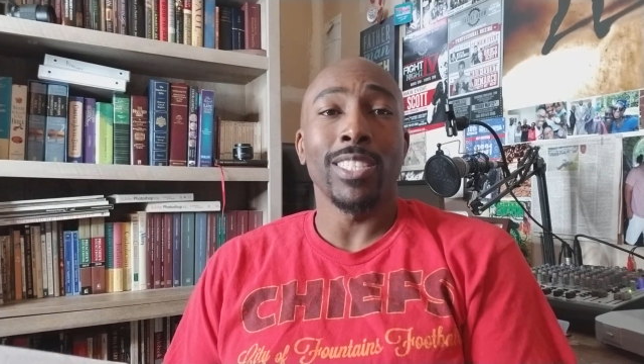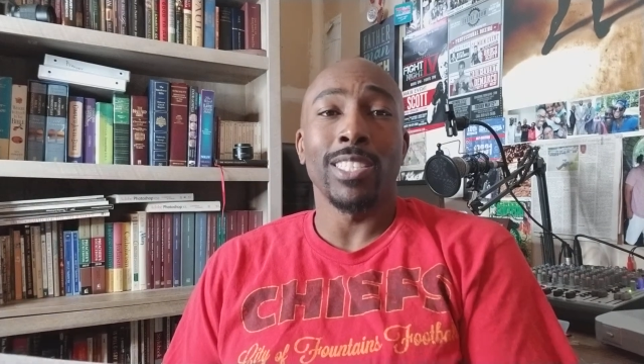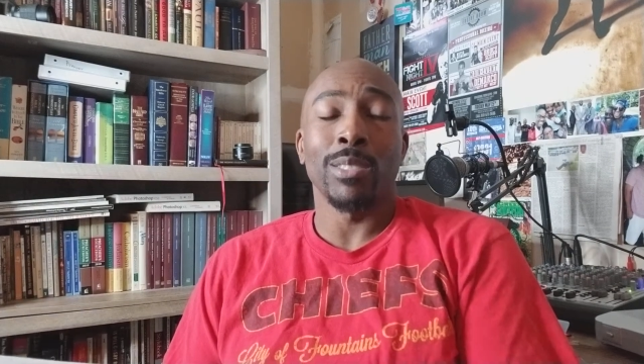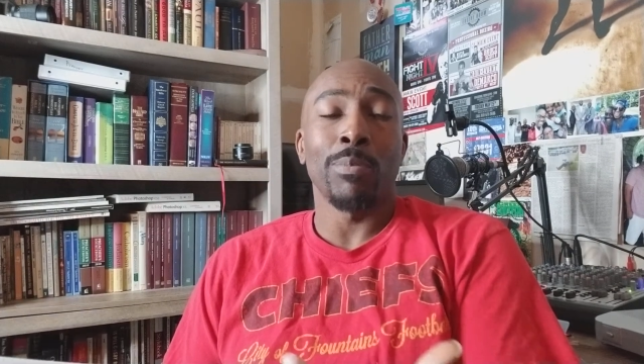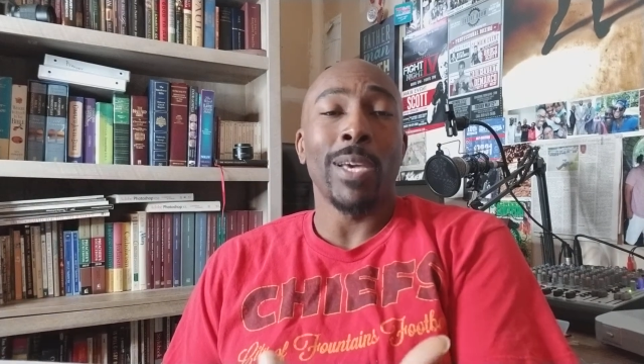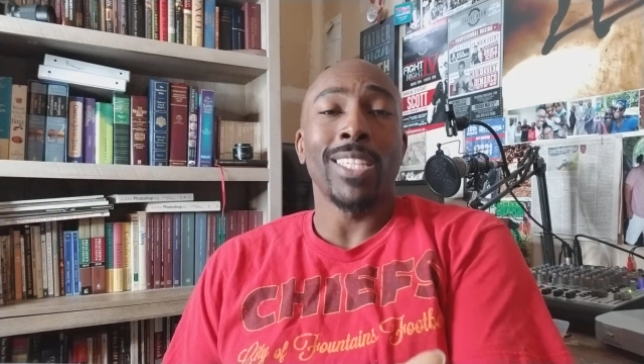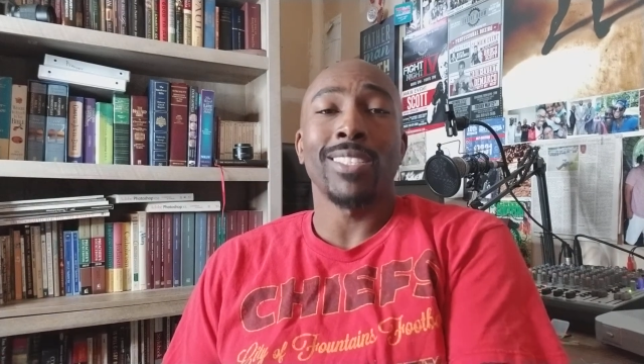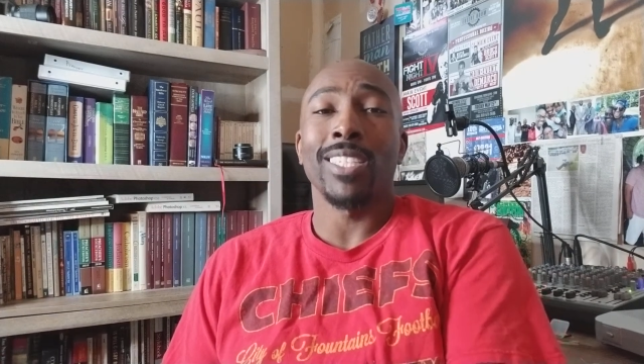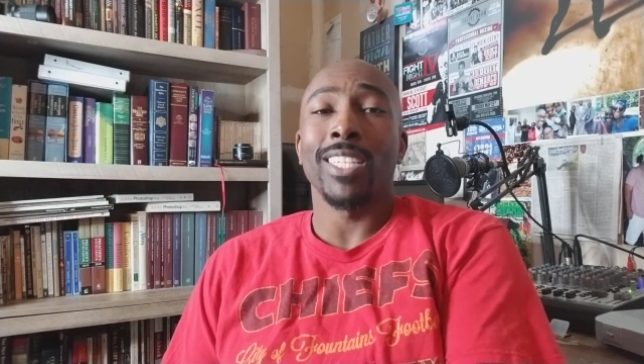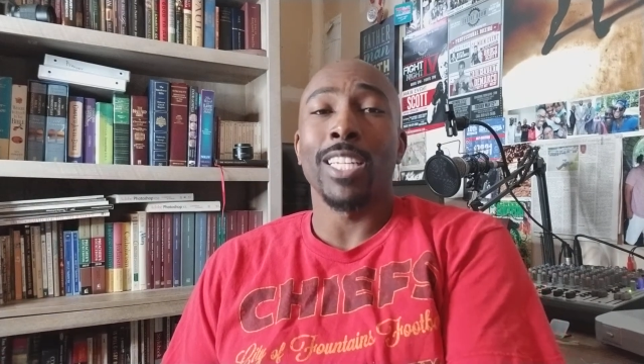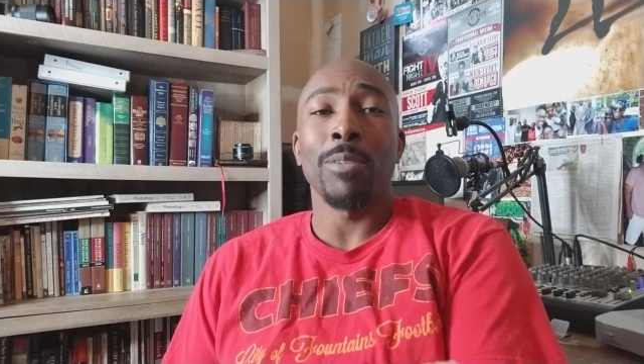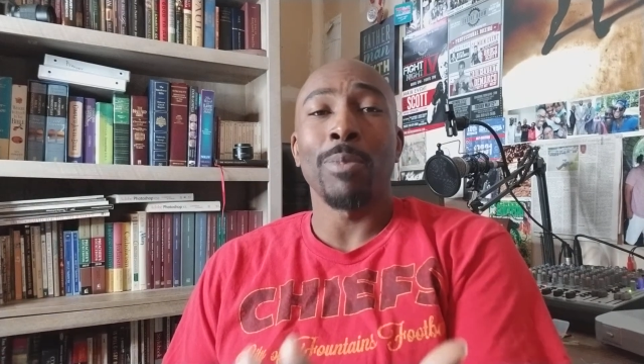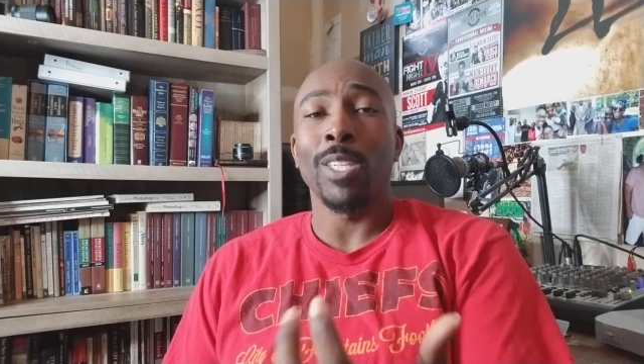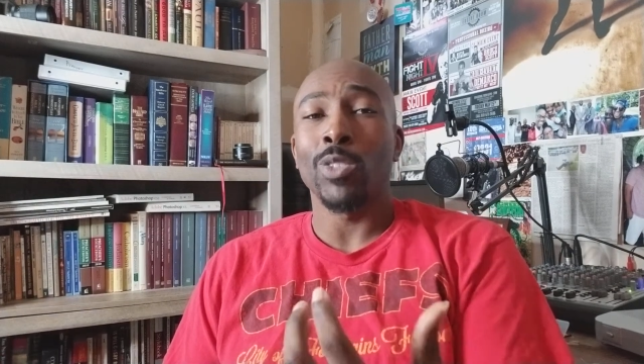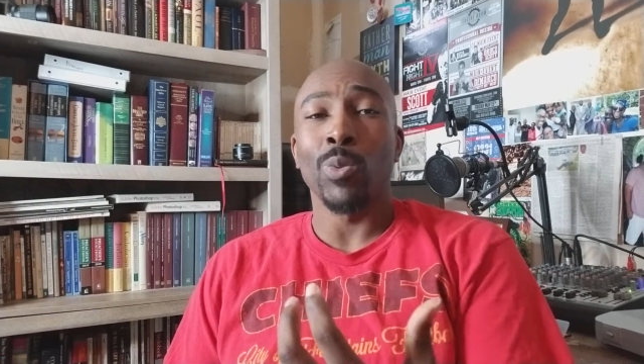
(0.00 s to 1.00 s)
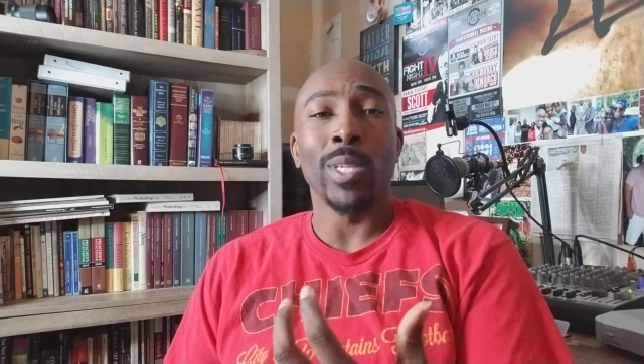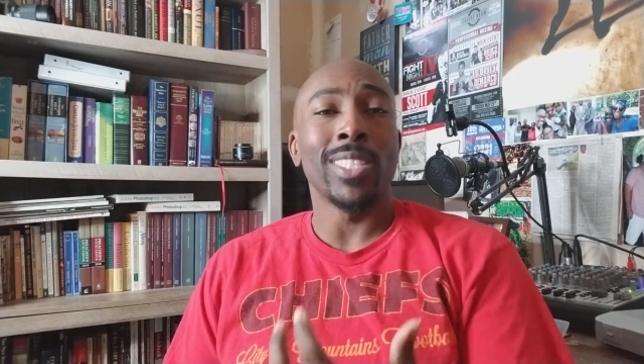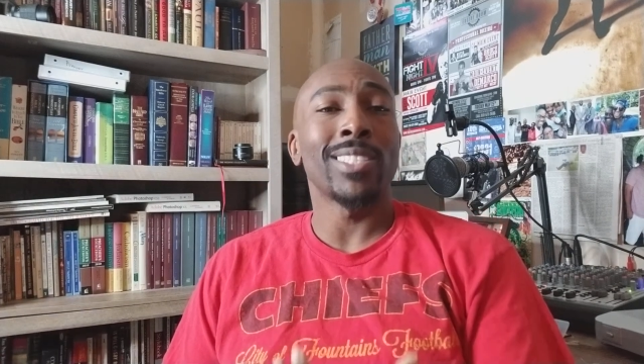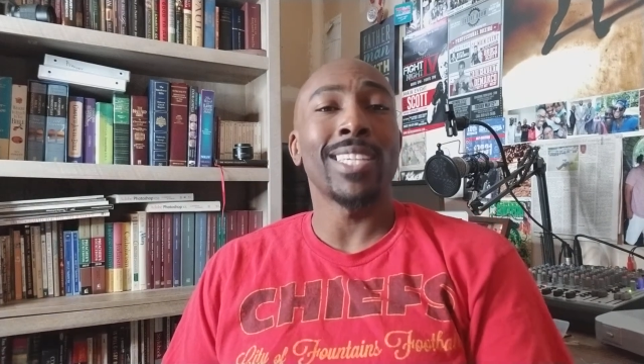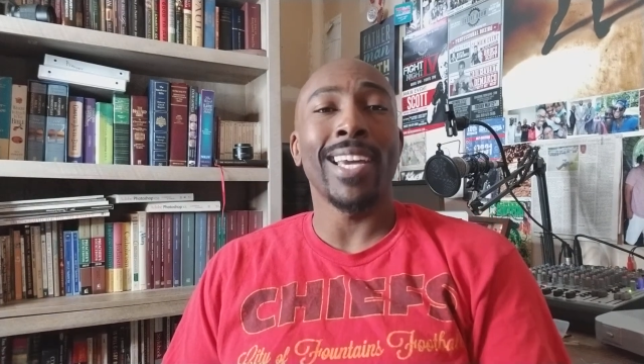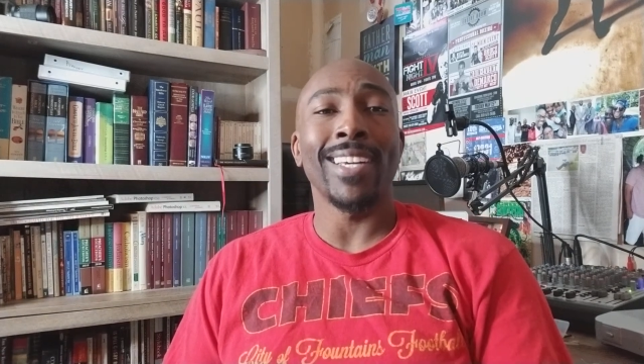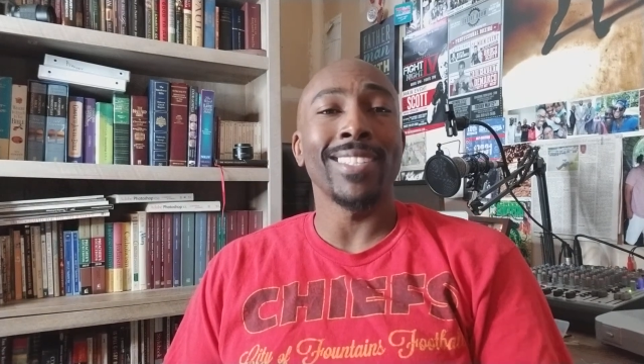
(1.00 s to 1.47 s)
just basically means what it
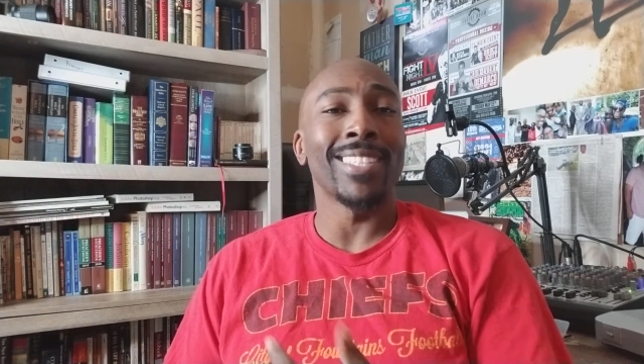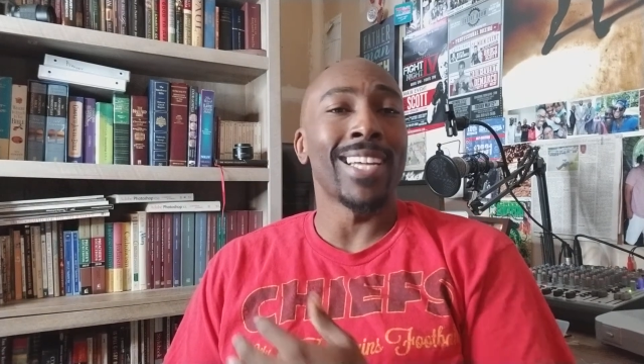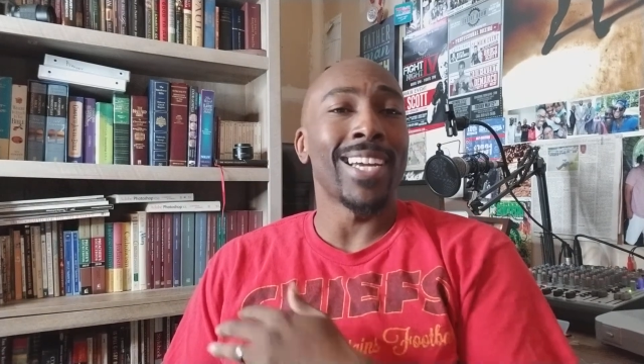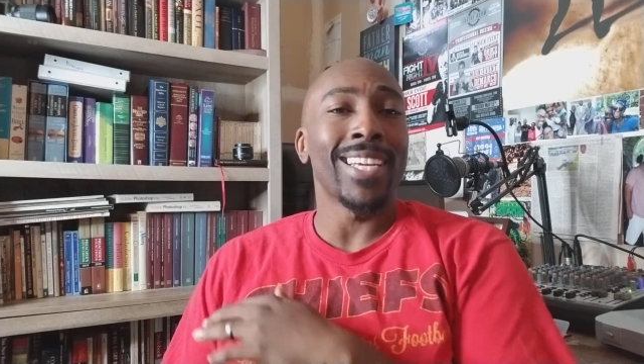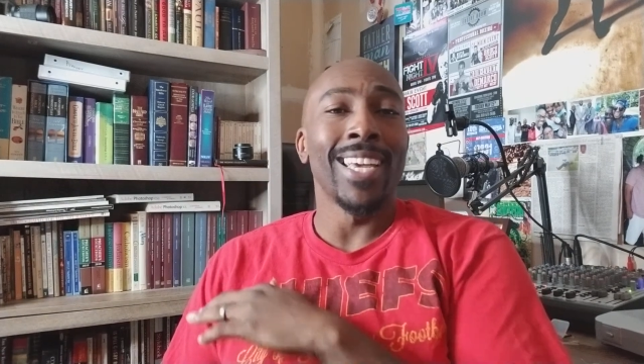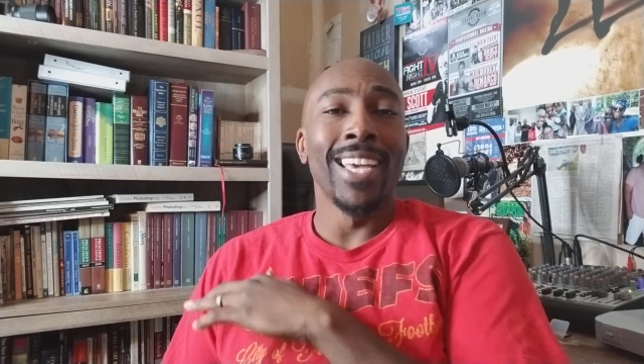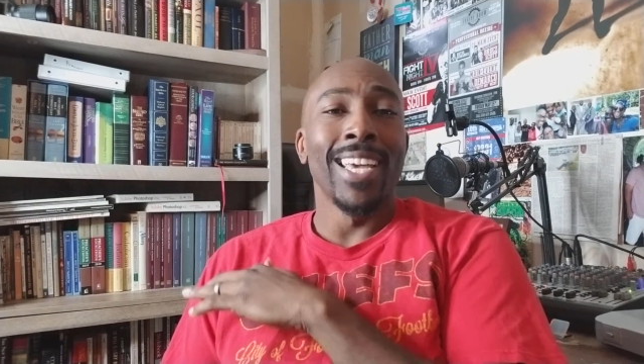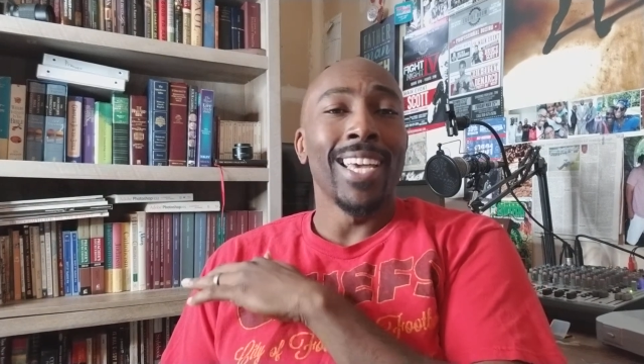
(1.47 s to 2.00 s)
sounds like.